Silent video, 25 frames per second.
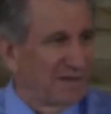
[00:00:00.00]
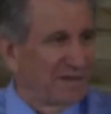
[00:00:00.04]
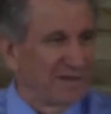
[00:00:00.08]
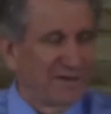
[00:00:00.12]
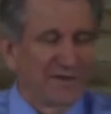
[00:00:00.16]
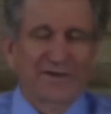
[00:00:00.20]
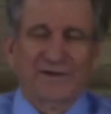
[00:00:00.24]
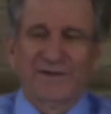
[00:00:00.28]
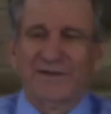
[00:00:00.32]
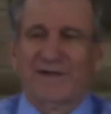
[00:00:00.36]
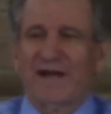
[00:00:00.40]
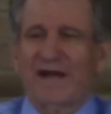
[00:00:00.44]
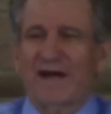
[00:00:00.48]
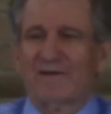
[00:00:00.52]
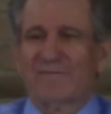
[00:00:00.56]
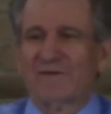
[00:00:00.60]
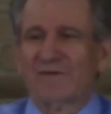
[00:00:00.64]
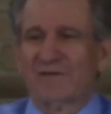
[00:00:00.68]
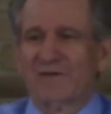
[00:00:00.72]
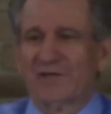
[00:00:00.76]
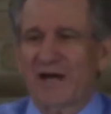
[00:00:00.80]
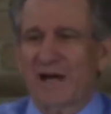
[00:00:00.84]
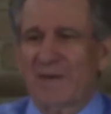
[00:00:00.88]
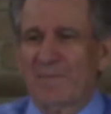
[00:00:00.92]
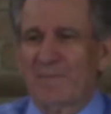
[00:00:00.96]
Here at Calvary
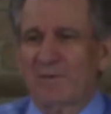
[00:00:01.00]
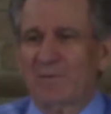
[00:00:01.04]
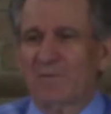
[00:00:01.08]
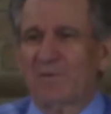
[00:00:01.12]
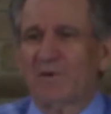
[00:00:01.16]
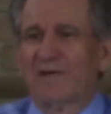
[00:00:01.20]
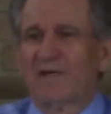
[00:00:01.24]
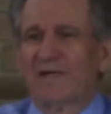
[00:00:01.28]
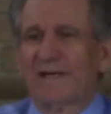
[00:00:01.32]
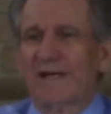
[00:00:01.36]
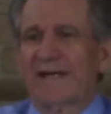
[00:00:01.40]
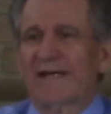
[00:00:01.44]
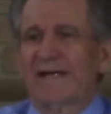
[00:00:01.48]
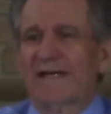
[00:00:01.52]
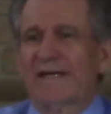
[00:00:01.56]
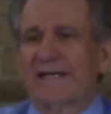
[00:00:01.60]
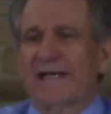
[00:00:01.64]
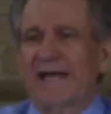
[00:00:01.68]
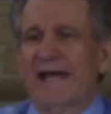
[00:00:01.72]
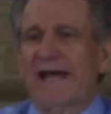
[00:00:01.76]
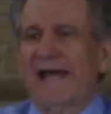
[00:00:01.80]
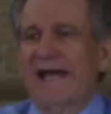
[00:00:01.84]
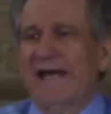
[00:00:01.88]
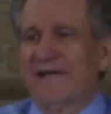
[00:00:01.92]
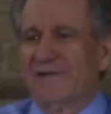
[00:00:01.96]
Chapel, we're kind of
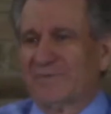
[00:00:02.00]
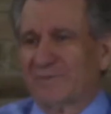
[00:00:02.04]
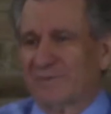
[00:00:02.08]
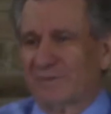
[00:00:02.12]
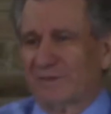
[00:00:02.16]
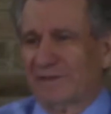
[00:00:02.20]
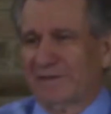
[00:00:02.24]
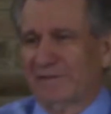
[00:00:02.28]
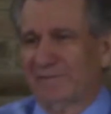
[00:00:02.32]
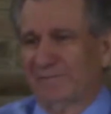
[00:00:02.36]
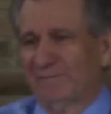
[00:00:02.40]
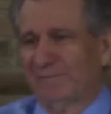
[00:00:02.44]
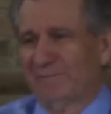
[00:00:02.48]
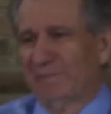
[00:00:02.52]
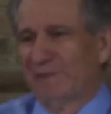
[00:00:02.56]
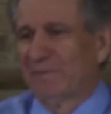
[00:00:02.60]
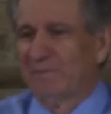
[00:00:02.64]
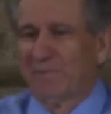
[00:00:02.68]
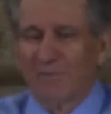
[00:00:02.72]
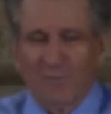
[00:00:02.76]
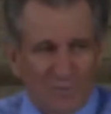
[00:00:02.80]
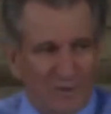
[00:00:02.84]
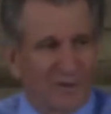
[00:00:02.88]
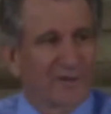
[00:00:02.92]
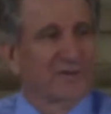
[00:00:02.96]
casual, and
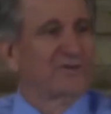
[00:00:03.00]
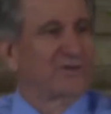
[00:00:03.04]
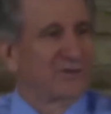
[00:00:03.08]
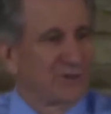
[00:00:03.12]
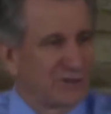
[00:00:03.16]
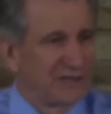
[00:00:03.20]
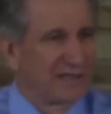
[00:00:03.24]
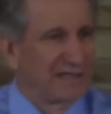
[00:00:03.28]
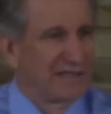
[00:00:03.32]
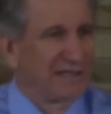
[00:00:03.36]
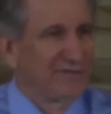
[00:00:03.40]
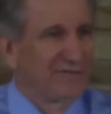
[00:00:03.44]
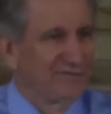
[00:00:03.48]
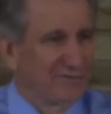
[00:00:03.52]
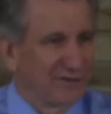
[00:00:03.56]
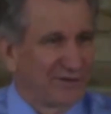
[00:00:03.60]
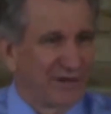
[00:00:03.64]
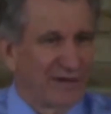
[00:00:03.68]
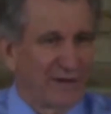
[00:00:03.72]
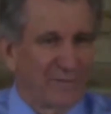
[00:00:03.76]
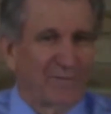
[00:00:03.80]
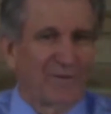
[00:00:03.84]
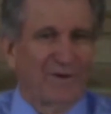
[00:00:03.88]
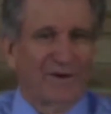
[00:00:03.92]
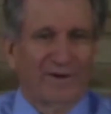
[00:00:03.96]
people wear jeans, and
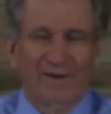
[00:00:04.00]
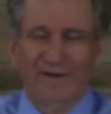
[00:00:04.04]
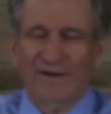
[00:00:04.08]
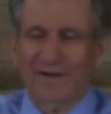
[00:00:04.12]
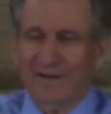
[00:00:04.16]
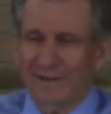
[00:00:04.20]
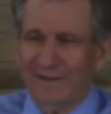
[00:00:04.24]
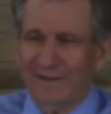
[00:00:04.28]
they wear